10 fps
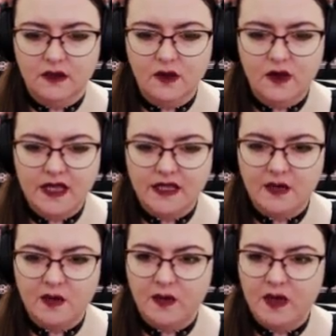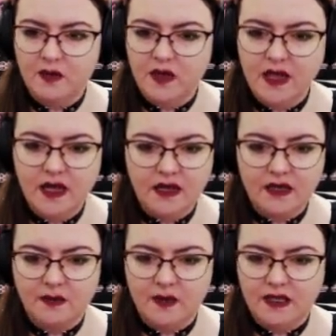all ends up a bit bloody
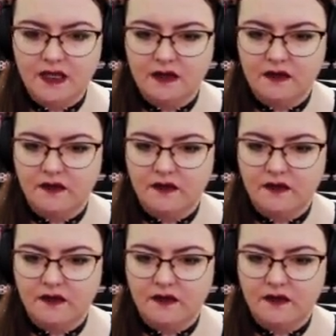expensive.